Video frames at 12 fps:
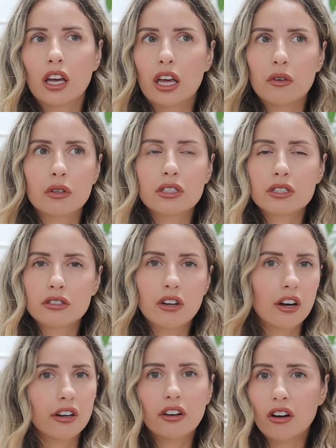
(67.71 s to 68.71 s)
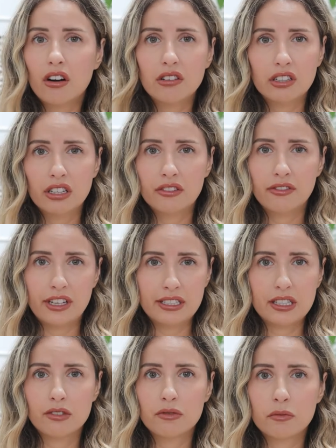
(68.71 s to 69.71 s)
It was not at all an
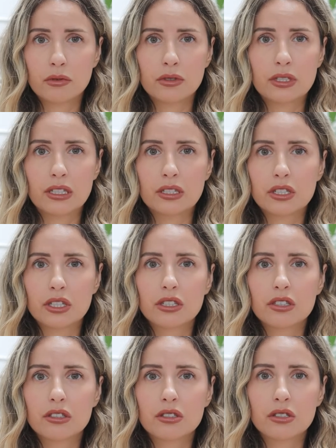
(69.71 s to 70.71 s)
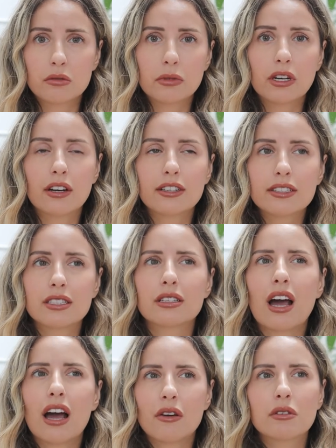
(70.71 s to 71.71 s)
invasive procedure, to be honest.
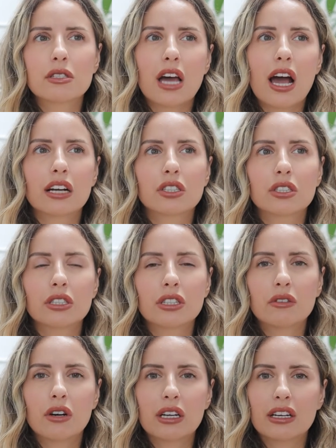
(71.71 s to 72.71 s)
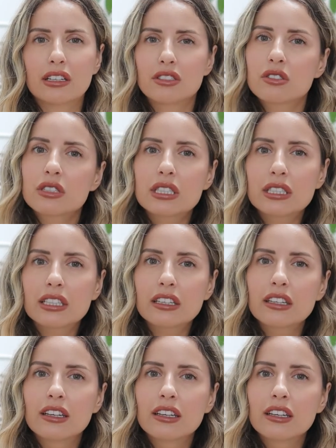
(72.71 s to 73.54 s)
It was actually quite interesting.